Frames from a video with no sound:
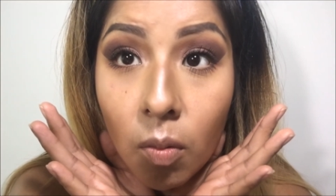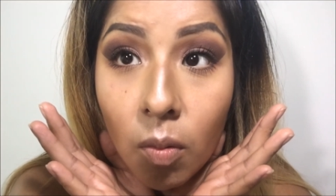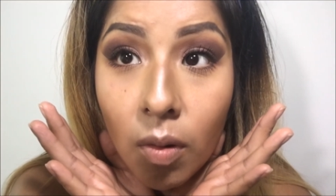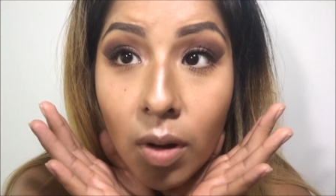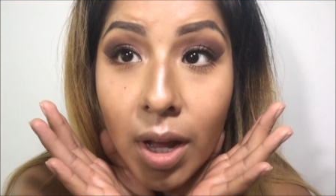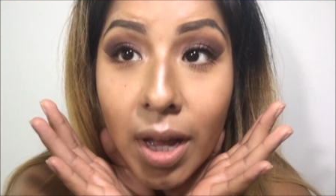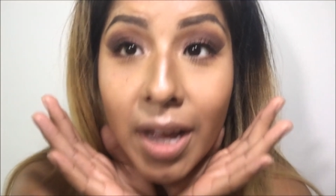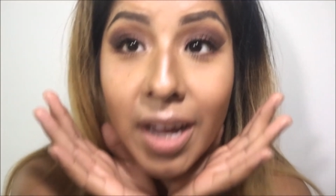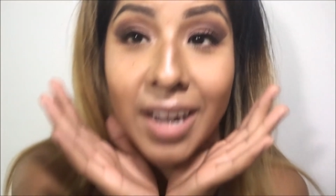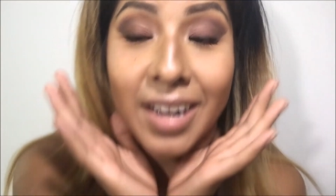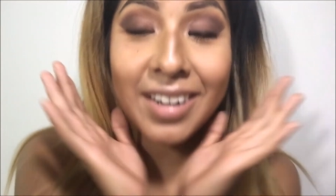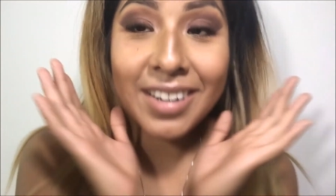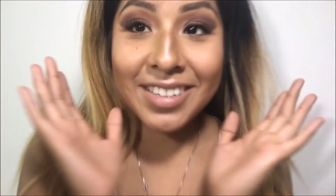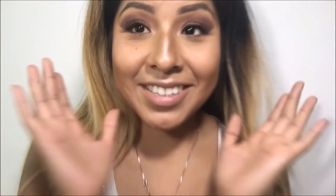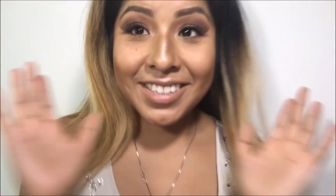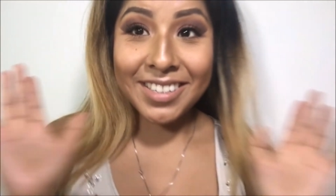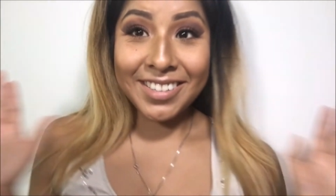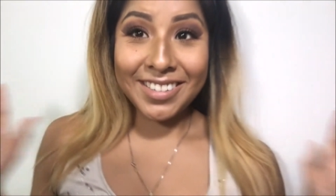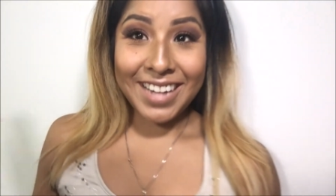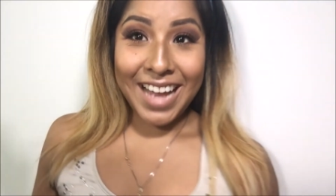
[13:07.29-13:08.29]
Wow.
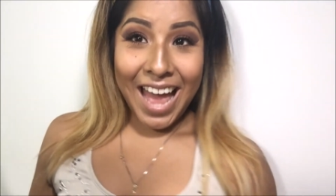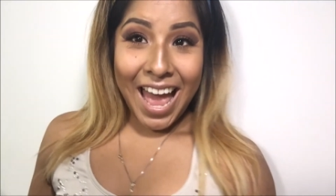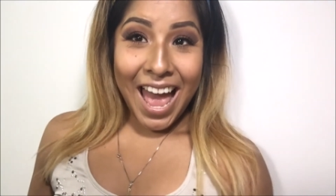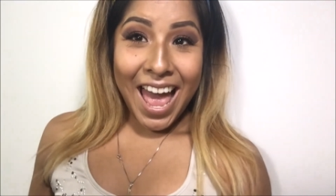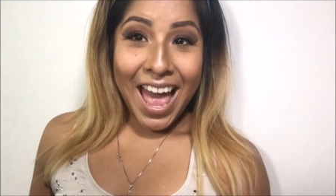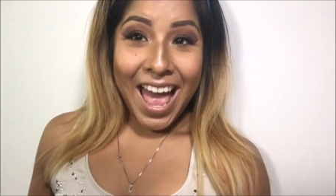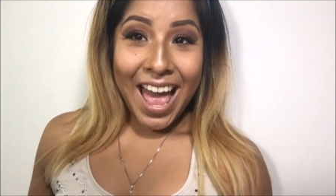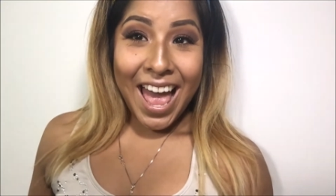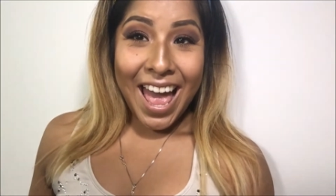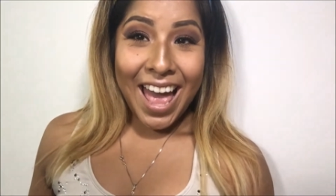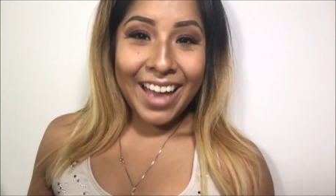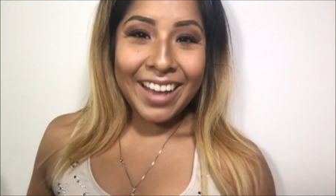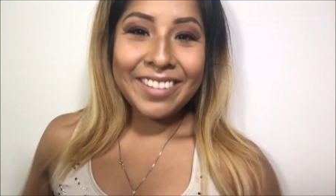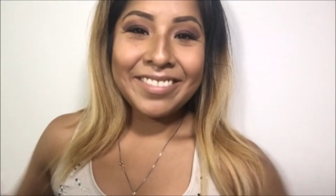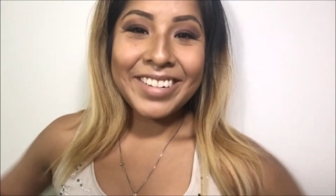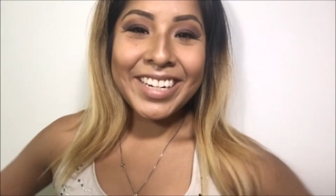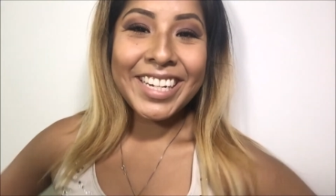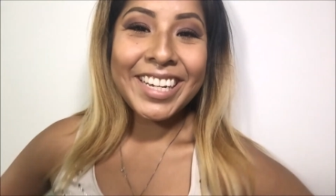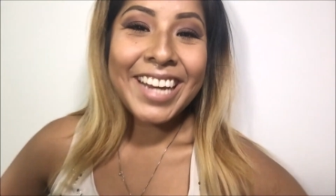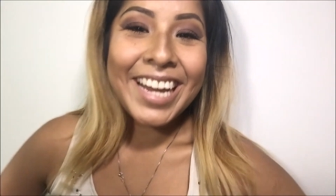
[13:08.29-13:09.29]

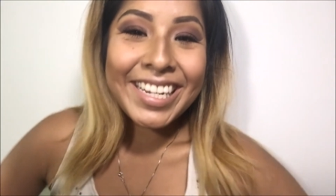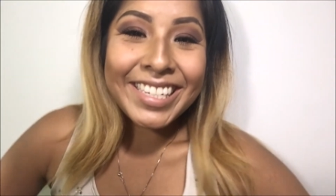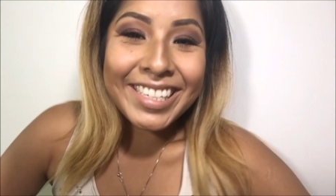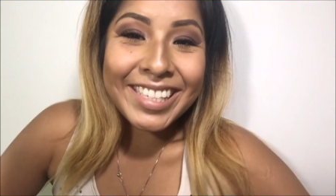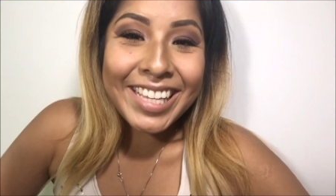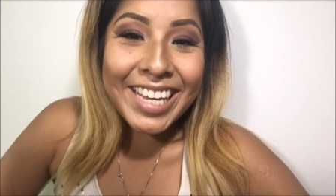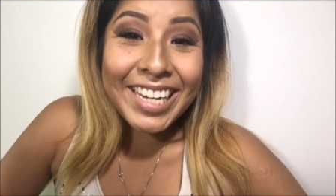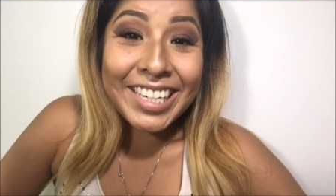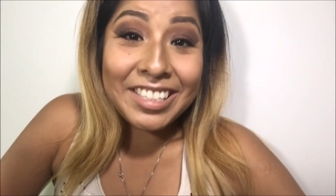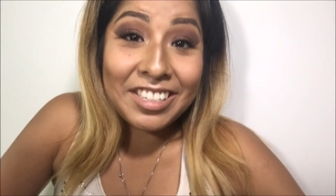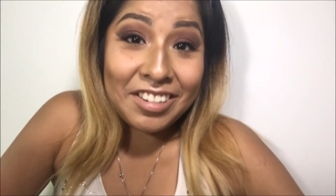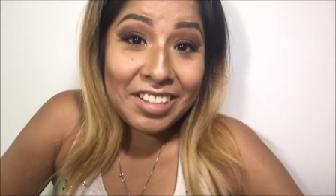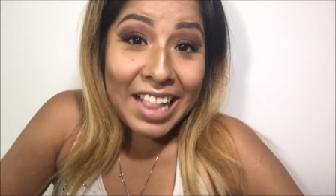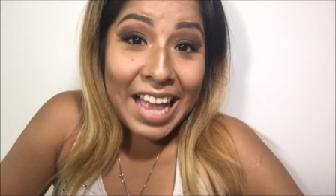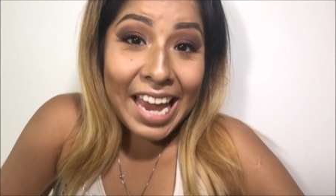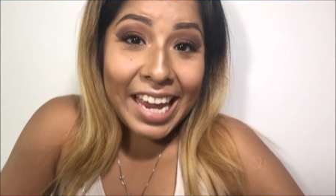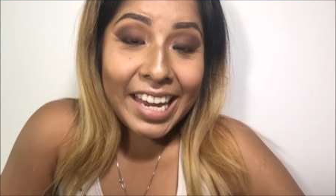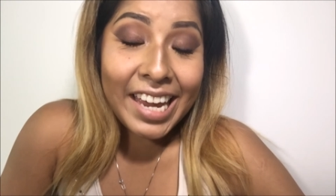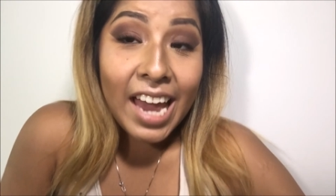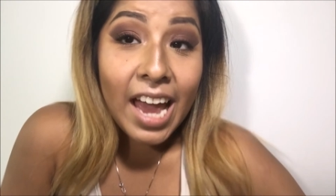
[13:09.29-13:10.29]
What do you guys think? Do you
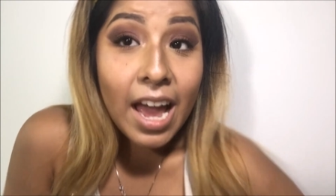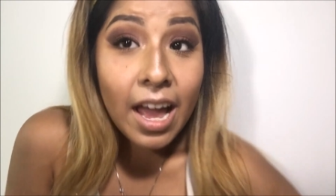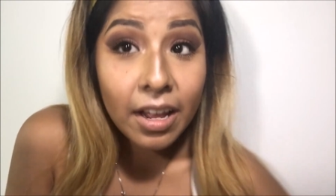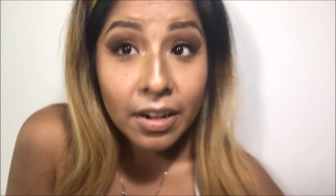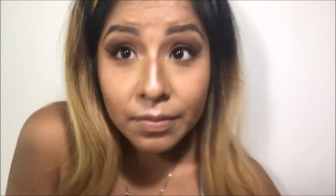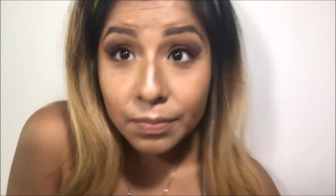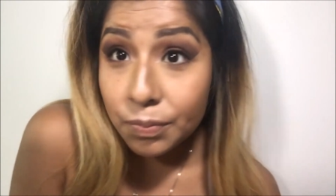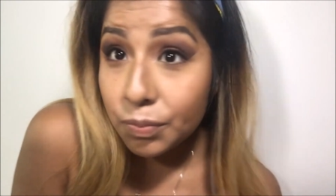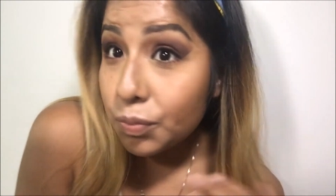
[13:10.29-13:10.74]
like it?